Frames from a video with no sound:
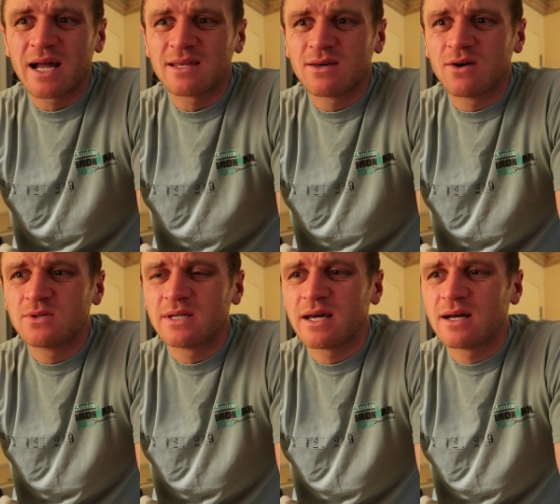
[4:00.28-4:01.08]
got to the
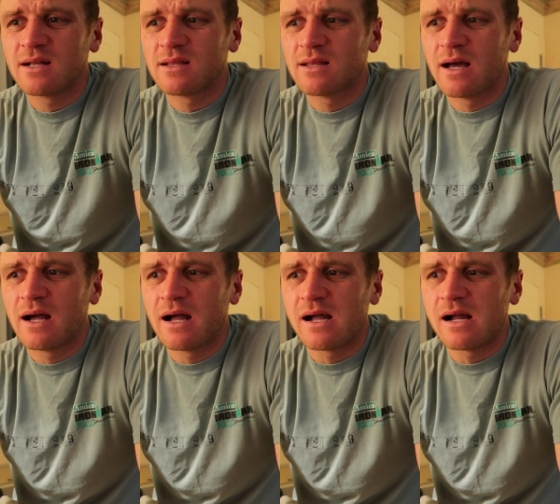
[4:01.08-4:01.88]
hotel,
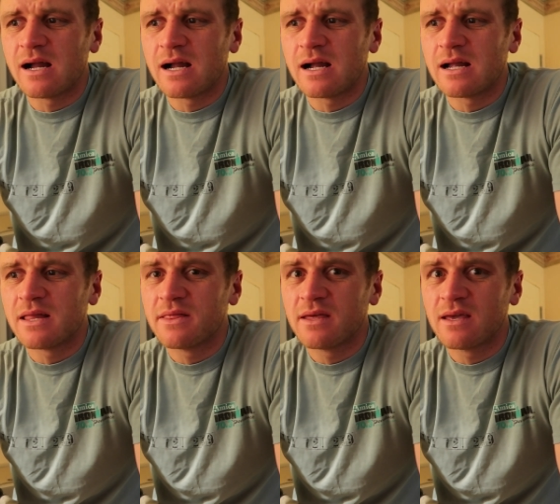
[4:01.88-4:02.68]
uh,
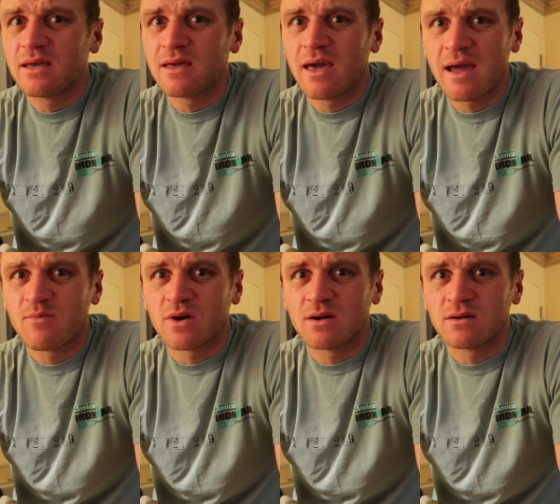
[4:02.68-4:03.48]
the
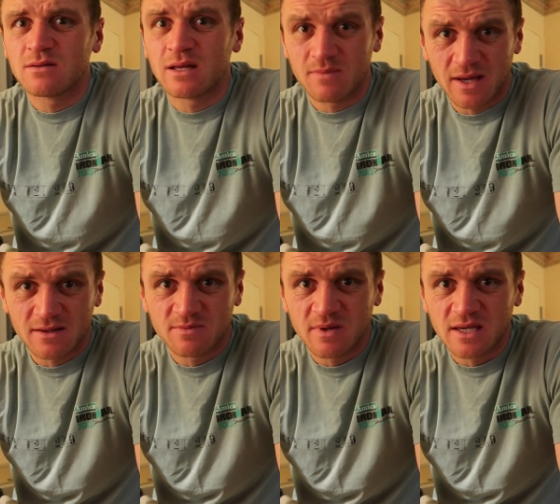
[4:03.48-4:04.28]
camera that I'm now
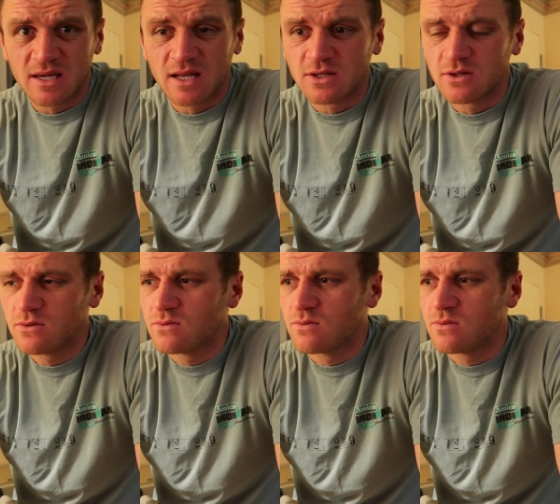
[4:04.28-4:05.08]
speaking
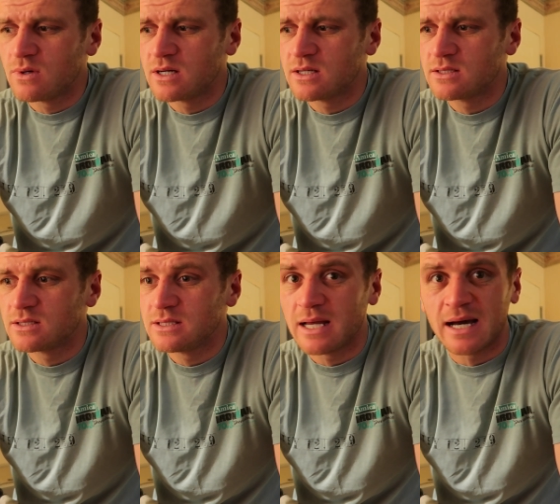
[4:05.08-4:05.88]
into was
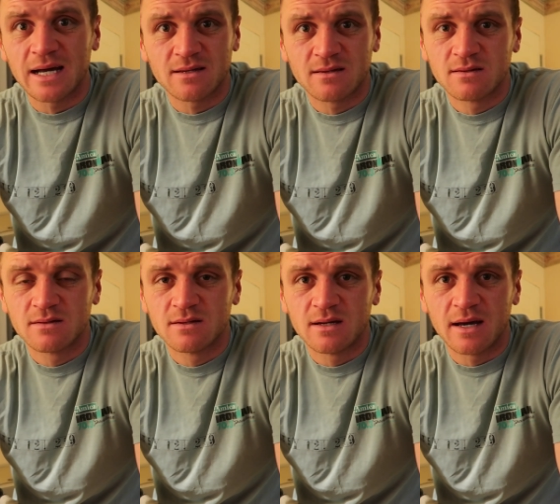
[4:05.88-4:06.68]
not
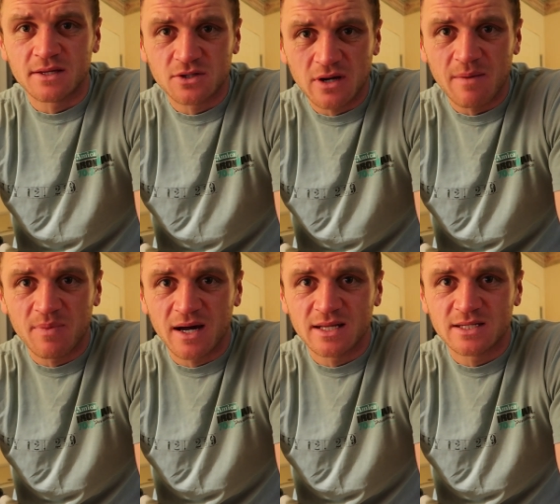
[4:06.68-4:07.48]
on the
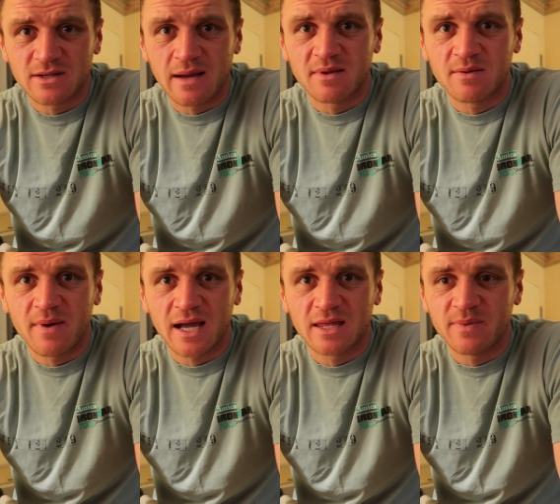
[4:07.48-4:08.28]
tripod strapped to the
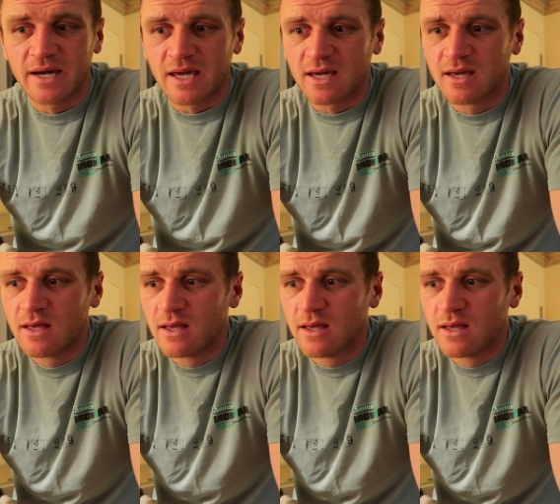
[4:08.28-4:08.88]
back of the bike.